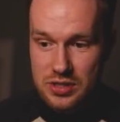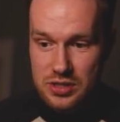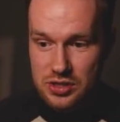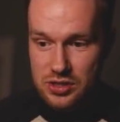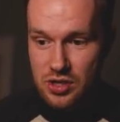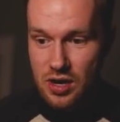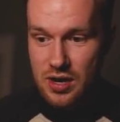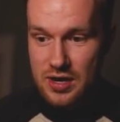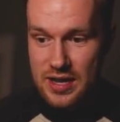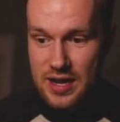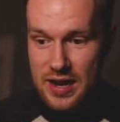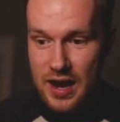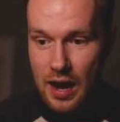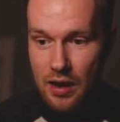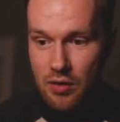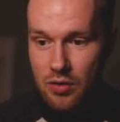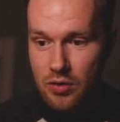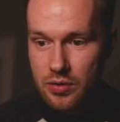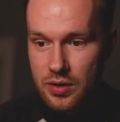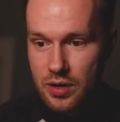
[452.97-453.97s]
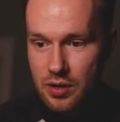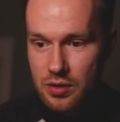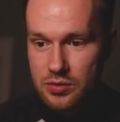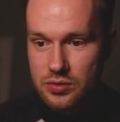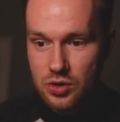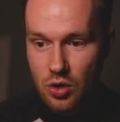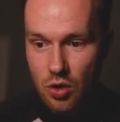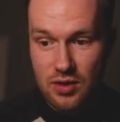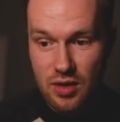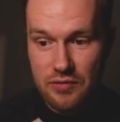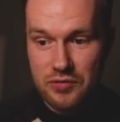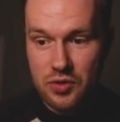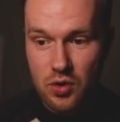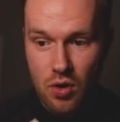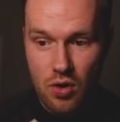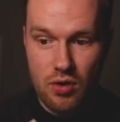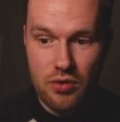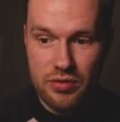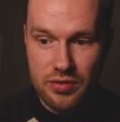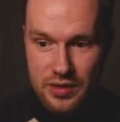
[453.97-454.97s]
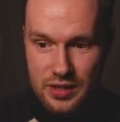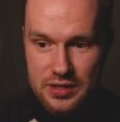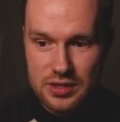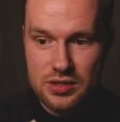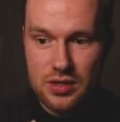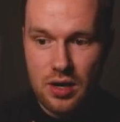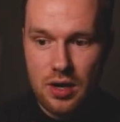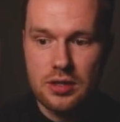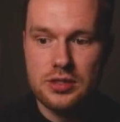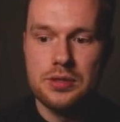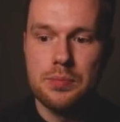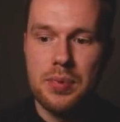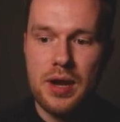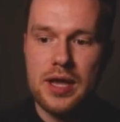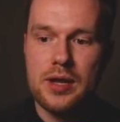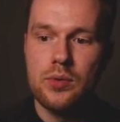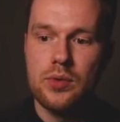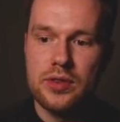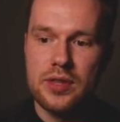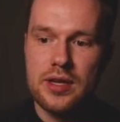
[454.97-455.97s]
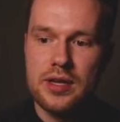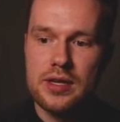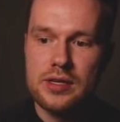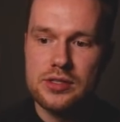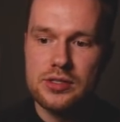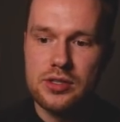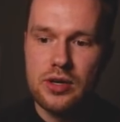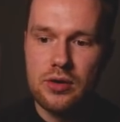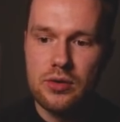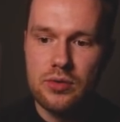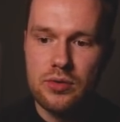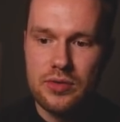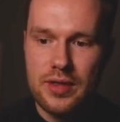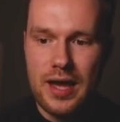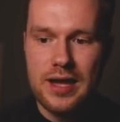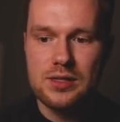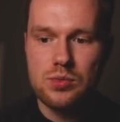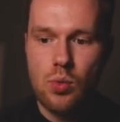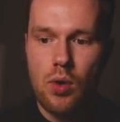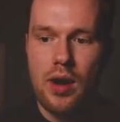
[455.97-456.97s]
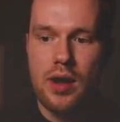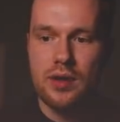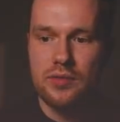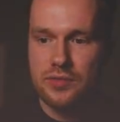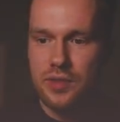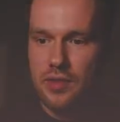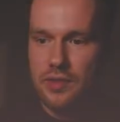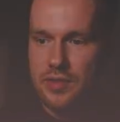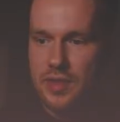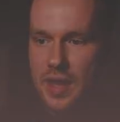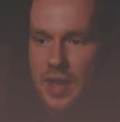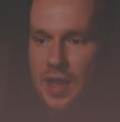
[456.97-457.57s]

It's certainly a narrower nose than I've got on this car to play with here, so that's why I've done